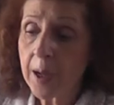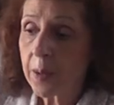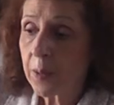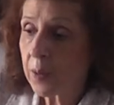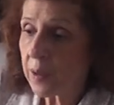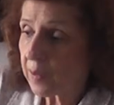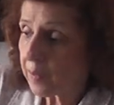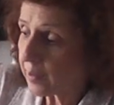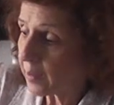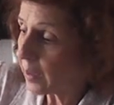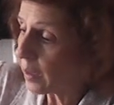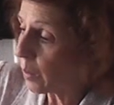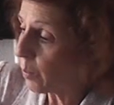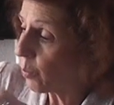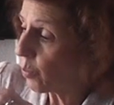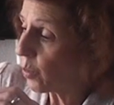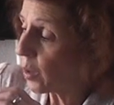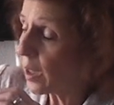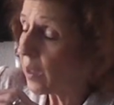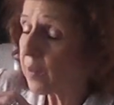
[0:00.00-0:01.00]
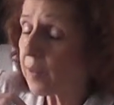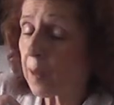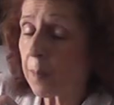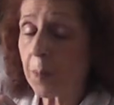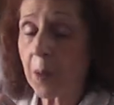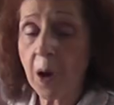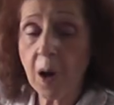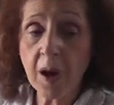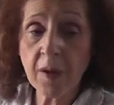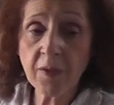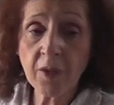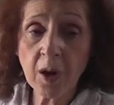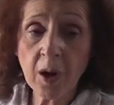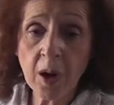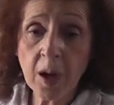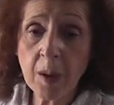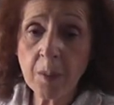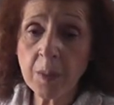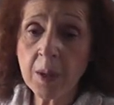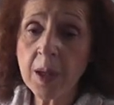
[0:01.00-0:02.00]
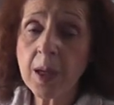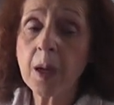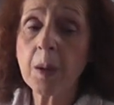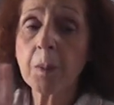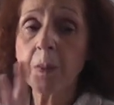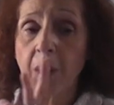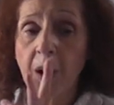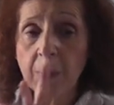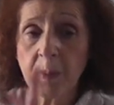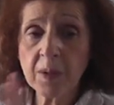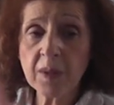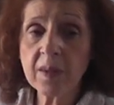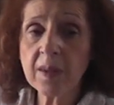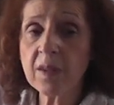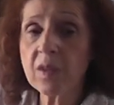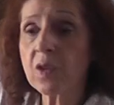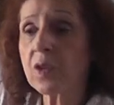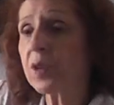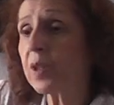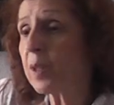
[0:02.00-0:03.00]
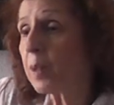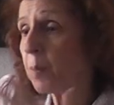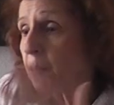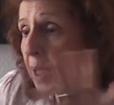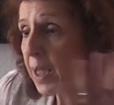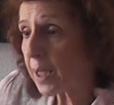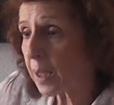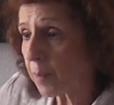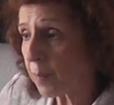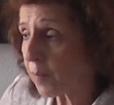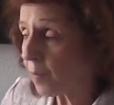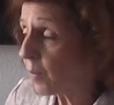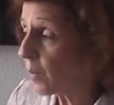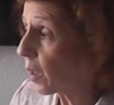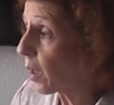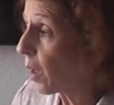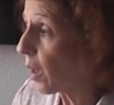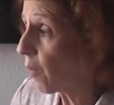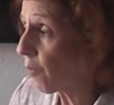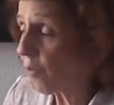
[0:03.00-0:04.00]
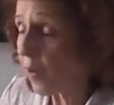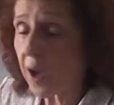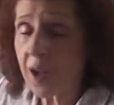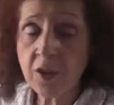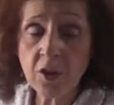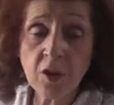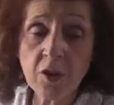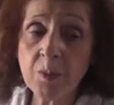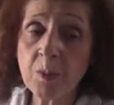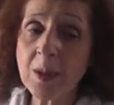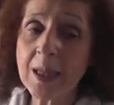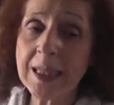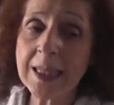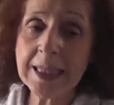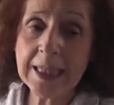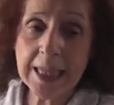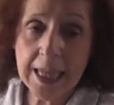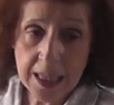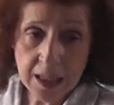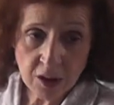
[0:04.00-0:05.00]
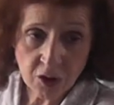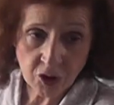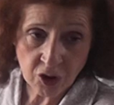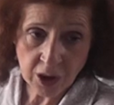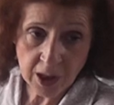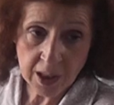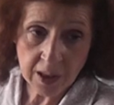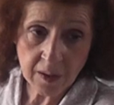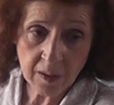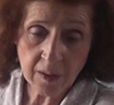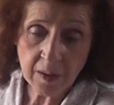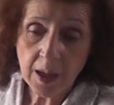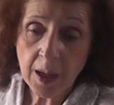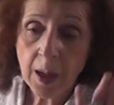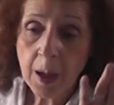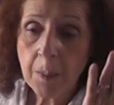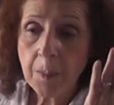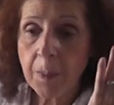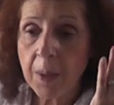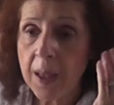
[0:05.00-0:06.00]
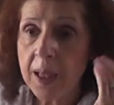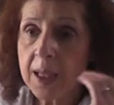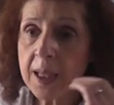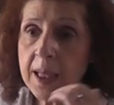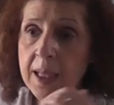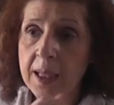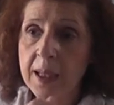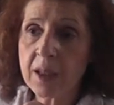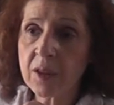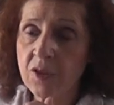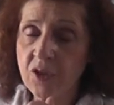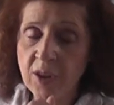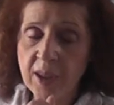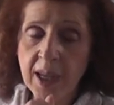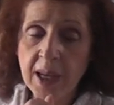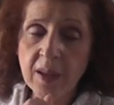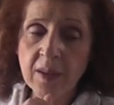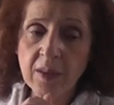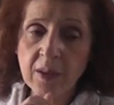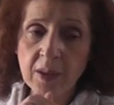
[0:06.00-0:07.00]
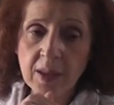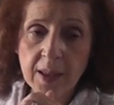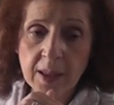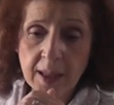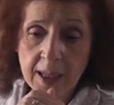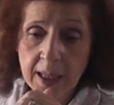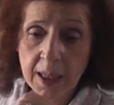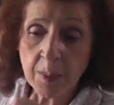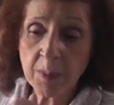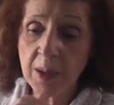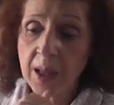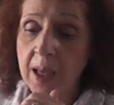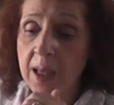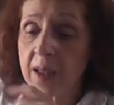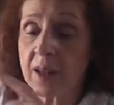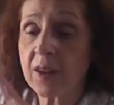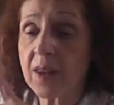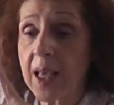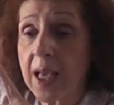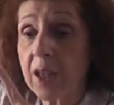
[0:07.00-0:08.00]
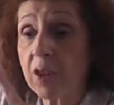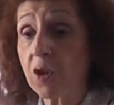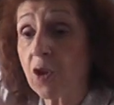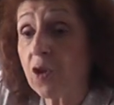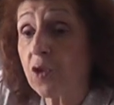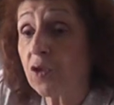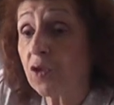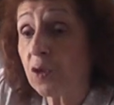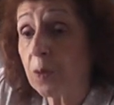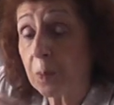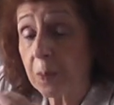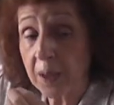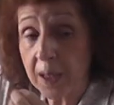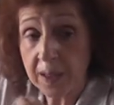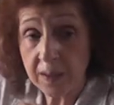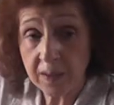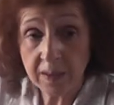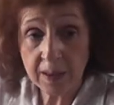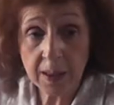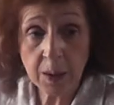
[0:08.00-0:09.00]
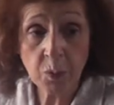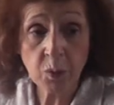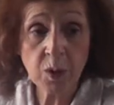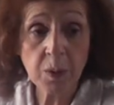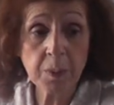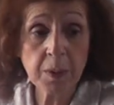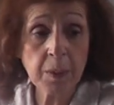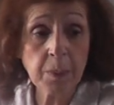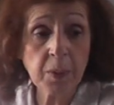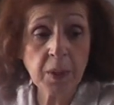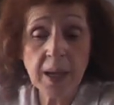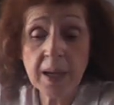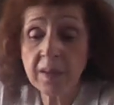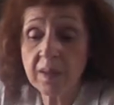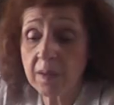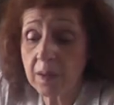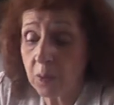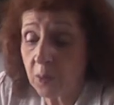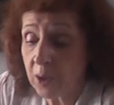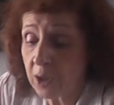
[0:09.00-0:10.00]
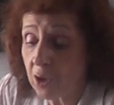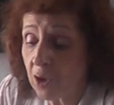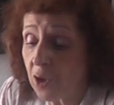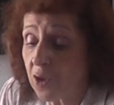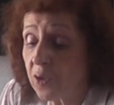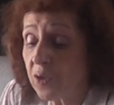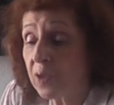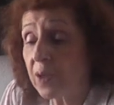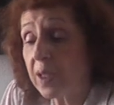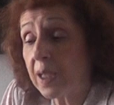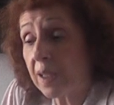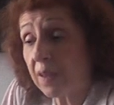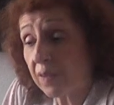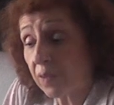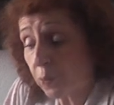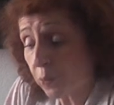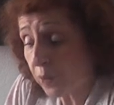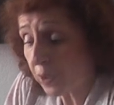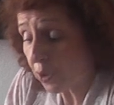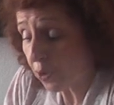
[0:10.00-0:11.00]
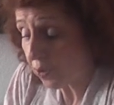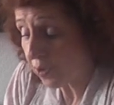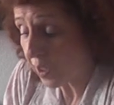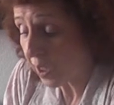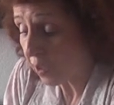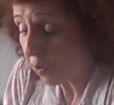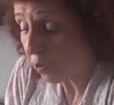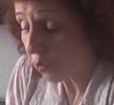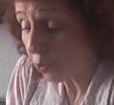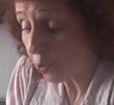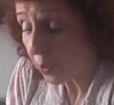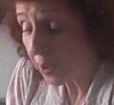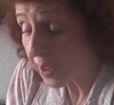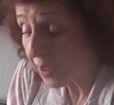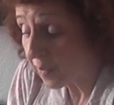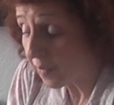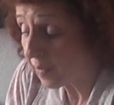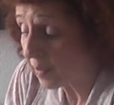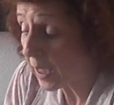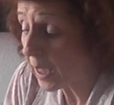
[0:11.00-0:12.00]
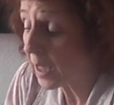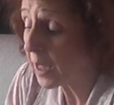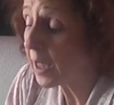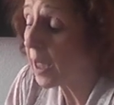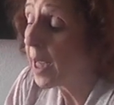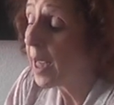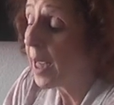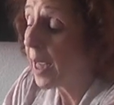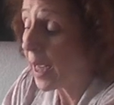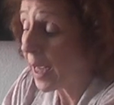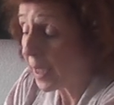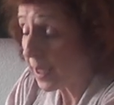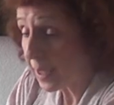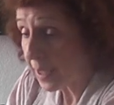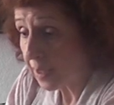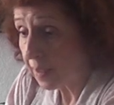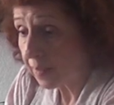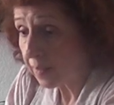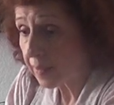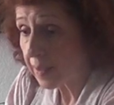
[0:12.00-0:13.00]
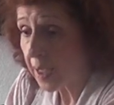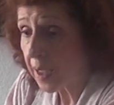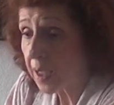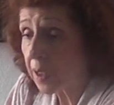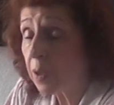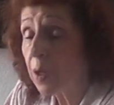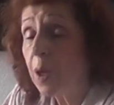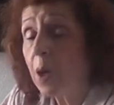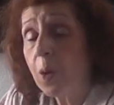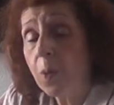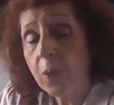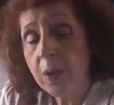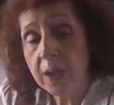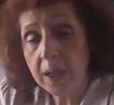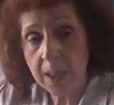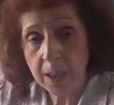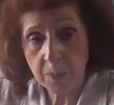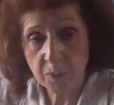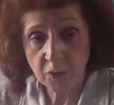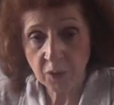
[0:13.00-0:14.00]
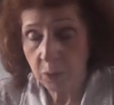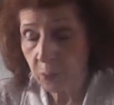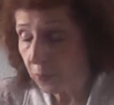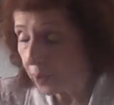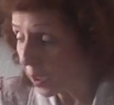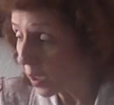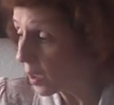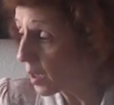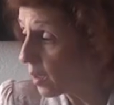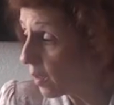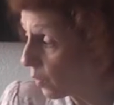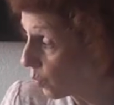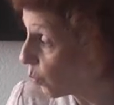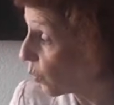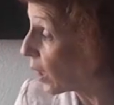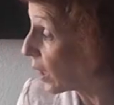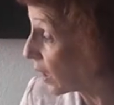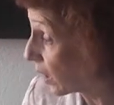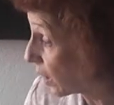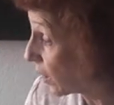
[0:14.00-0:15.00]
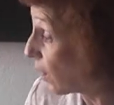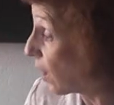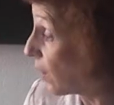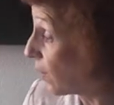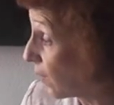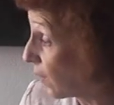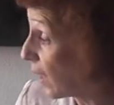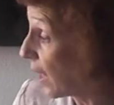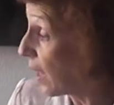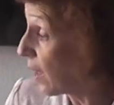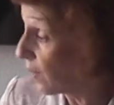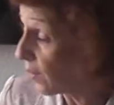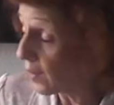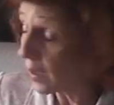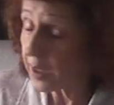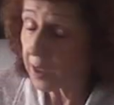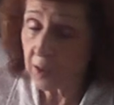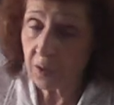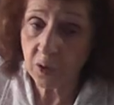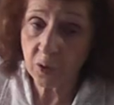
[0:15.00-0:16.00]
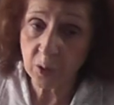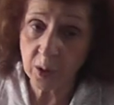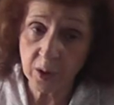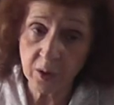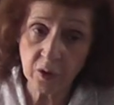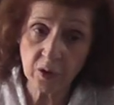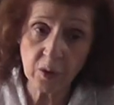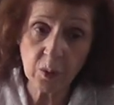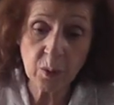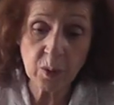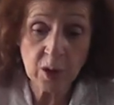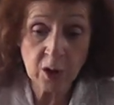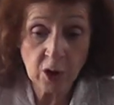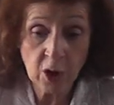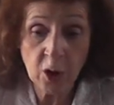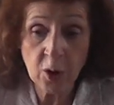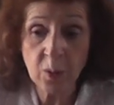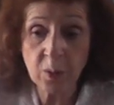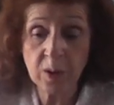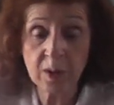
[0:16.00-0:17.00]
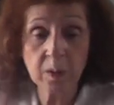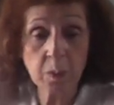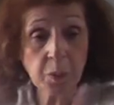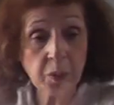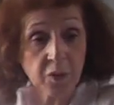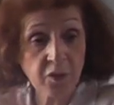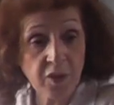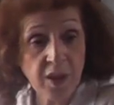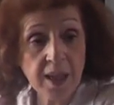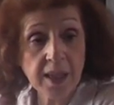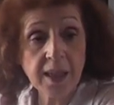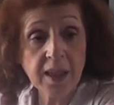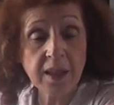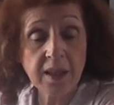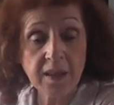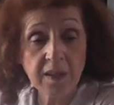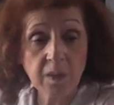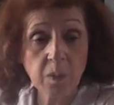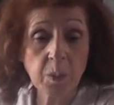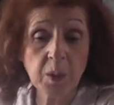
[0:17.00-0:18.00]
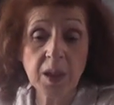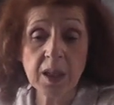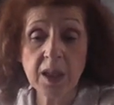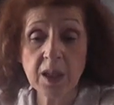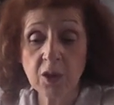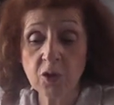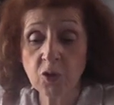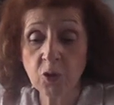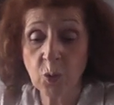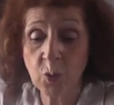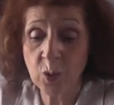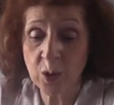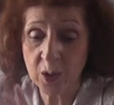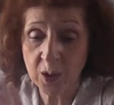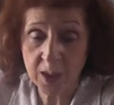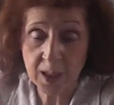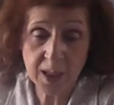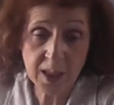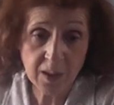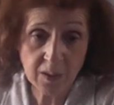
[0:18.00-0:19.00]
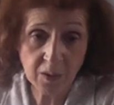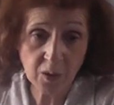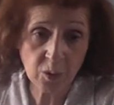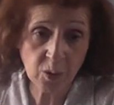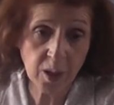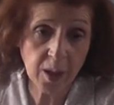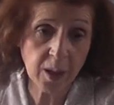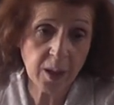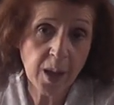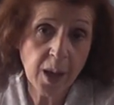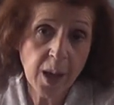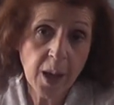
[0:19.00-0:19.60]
We see him raise up Abraham, promise he's going to make him father of many nations, but he tells him that, that those who bless him will be blessed, and we know his, we go down through his son and his son, we come to what is recognized as Israel. So we know it was prophetically speaking toward Israel.